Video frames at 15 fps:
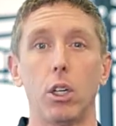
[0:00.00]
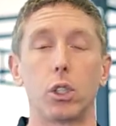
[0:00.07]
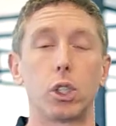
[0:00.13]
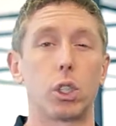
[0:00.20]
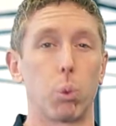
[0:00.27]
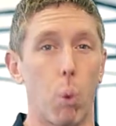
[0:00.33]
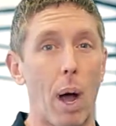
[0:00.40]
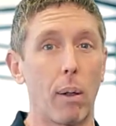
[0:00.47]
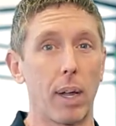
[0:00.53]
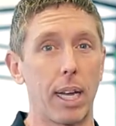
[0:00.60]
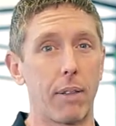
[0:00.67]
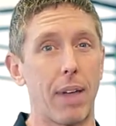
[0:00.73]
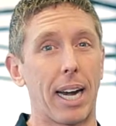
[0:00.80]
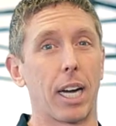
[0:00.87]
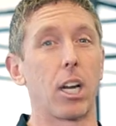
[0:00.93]

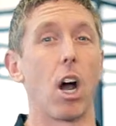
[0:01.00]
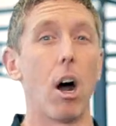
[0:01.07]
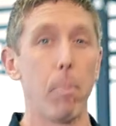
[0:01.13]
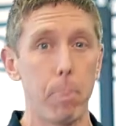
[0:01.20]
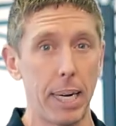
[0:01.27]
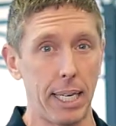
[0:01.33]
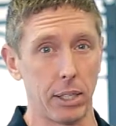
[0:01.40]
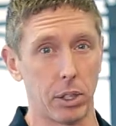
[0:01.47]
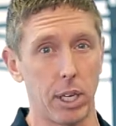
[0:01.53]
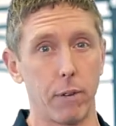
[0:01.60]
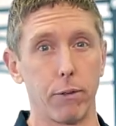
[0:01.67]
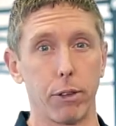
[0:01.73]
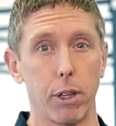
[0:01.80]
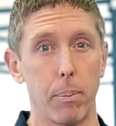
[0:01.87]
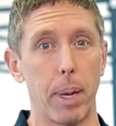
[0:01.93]
Swelling that accompanies
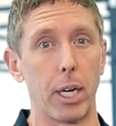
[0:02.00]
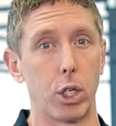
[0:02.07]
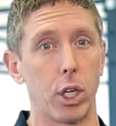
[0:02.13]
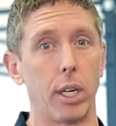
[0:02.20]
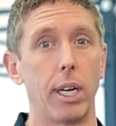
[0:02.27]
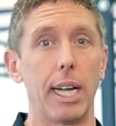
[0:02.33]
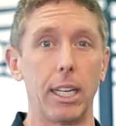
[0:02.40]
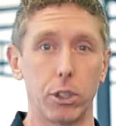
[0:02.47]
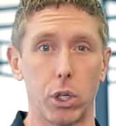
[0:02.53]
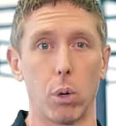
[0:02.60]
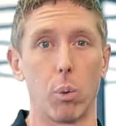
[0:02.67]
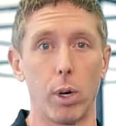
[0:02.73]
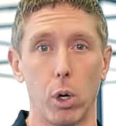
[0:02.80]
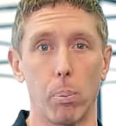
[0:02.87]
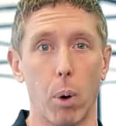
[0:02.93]
inflammation is the
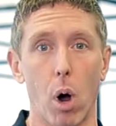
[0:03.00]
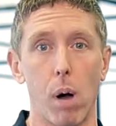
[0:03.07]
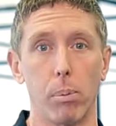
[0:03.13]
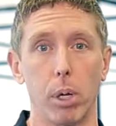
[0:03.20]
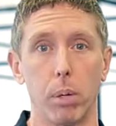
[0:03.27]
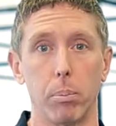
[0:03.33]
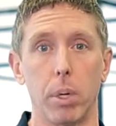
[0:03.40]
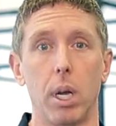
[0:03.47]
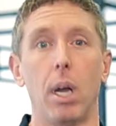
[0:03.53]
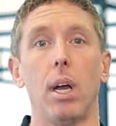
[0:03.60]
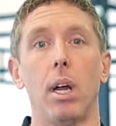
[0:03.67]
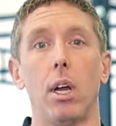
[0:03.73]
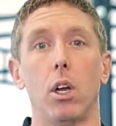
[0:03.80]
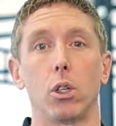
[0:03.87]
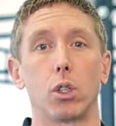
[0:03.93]
real problem.
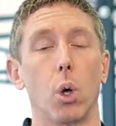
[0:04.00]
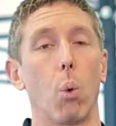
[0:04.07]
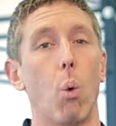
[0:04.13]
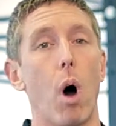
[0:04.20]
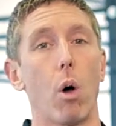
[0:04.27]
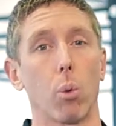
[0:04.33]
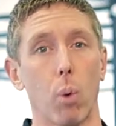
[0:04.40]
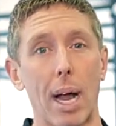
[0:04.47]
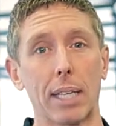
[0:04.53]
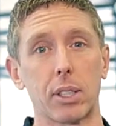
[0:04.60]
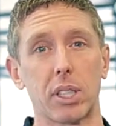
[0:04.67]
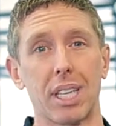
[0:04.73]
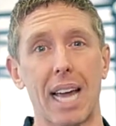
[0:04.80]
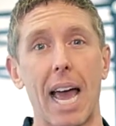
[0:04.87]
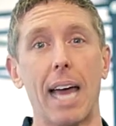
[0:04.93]
So while
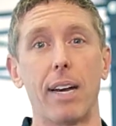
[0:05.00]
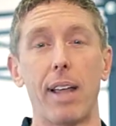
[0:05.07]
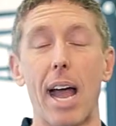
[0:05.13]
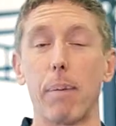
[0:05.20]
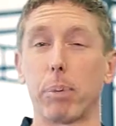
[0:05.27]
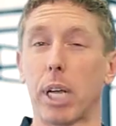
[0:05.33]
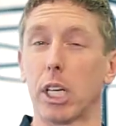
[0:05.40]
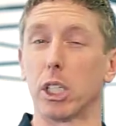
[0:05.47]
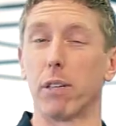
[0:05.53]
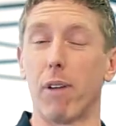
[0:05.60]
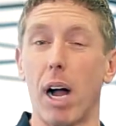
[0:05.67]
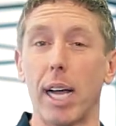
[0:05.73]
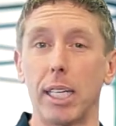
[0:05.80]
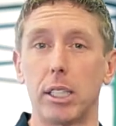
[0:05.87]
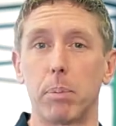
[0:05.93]
rest and the application of
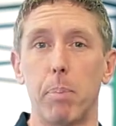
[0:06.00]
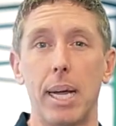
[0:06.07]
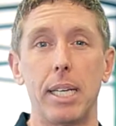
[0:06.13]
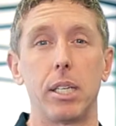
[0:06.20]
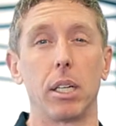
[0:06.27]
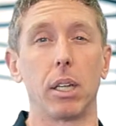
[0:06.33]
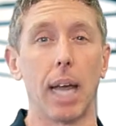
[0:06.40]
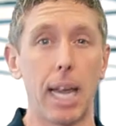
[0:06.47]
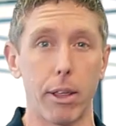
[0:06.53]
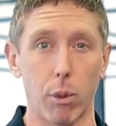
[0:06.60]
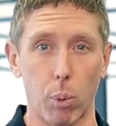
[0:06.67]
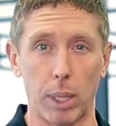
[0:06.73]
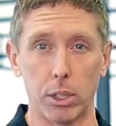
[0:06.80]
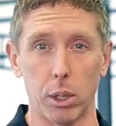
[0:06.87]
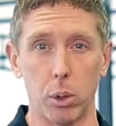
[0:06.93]
ice may delay the
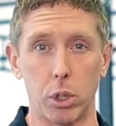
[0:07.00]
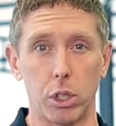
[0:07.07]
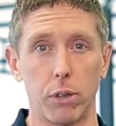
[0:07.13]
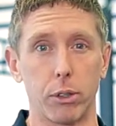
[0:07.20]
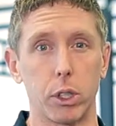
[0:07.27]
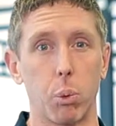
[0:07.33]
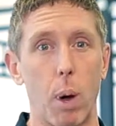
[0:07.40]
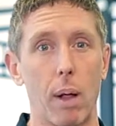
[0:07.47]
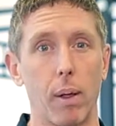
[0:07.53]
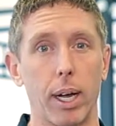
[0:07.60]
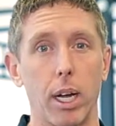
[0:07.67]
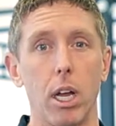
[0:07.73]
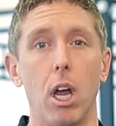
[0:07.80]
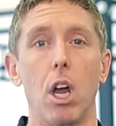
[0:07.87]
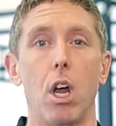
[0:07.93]
resolution of
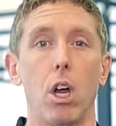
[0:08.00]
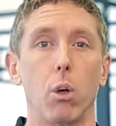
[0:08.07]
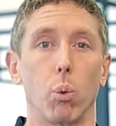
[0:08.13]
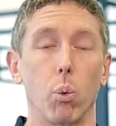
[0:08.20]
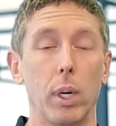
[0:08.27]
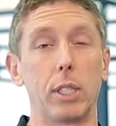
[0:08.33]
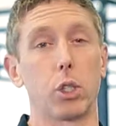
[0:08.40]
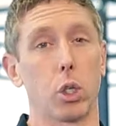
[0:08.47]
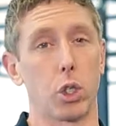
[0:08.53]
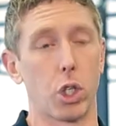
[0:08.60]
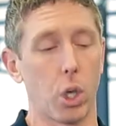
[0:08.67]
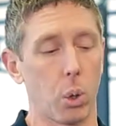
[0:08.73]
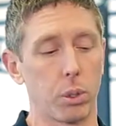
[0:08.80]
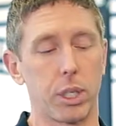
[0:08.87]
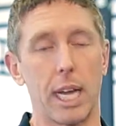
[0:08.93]
swelling, research
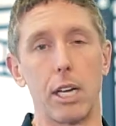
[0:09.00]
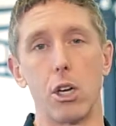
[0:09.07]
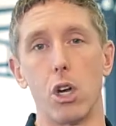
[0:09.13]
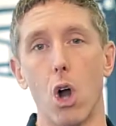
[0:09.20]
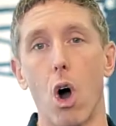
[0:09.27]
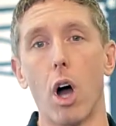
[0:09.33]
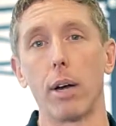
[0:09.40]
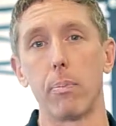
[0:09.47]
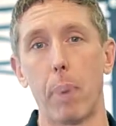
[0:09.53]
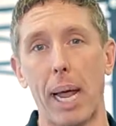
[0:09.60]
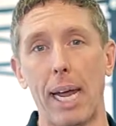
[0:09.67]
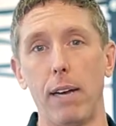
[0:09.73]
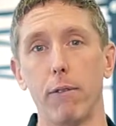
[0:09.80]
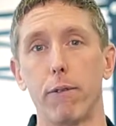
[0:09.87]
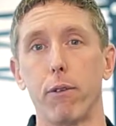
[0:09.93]
shows that
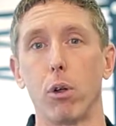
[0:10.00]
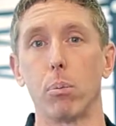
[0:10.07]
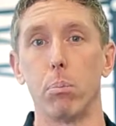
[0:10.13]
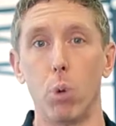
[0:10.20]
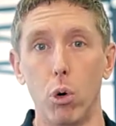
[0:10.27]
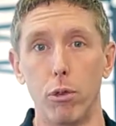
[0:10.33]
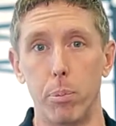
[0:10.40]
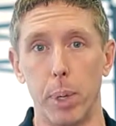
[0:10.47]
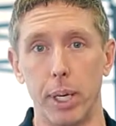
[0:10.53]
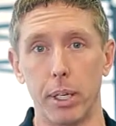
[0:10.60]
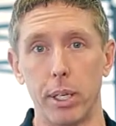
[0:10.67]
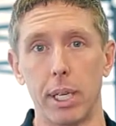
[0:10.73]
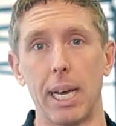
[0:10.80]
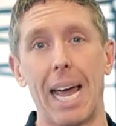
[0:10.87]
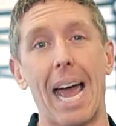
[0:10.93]
non-painful
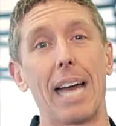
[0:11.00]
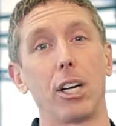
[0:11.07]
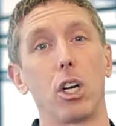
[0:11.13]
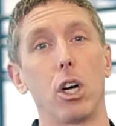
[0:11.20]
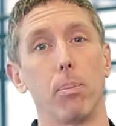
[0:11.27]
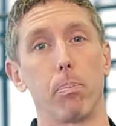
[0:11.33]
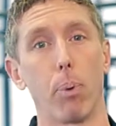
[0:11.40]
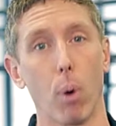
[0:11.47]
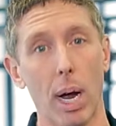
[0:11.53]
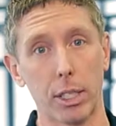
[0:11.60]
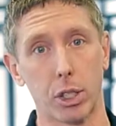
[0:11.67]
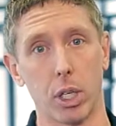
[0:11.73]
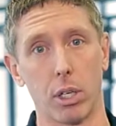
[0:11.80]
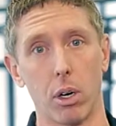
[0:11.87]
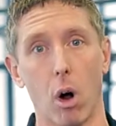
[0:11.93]
movement and
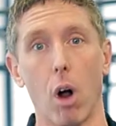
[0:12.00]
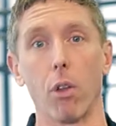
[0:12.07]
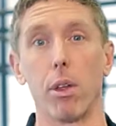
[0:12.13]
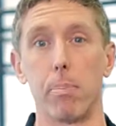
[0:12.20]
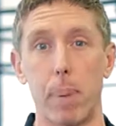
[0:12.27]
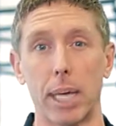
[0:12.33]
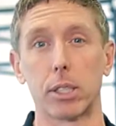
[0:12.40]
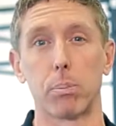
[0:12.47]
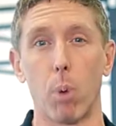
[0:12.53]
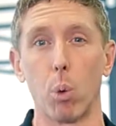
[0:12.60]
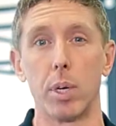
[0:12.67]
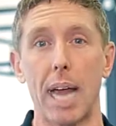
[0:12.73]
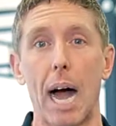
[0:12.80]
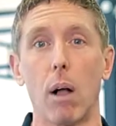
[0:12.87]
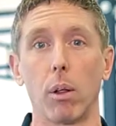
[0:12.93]
compression are the best
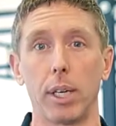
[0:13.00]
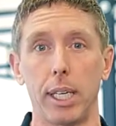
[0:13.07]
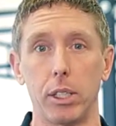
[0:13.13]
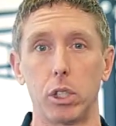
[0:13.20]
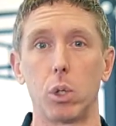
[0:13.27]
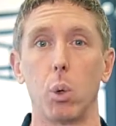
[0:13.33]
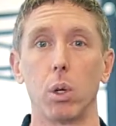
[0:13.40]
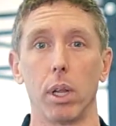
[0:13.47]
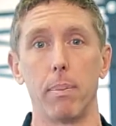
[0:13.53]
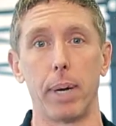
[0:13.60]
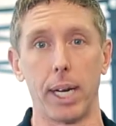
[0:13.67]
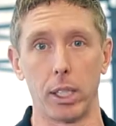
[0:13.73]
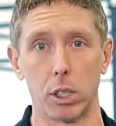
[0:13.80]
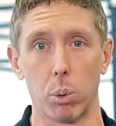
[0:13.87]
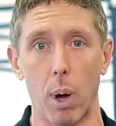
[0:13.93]
modalities to
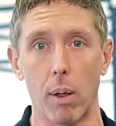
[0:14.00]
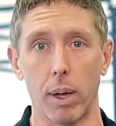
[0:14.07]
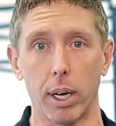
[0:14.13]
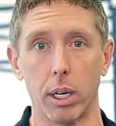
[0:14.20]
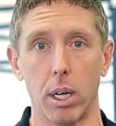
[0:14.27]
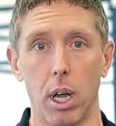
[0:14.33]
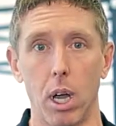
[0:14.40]
eliminate swelling.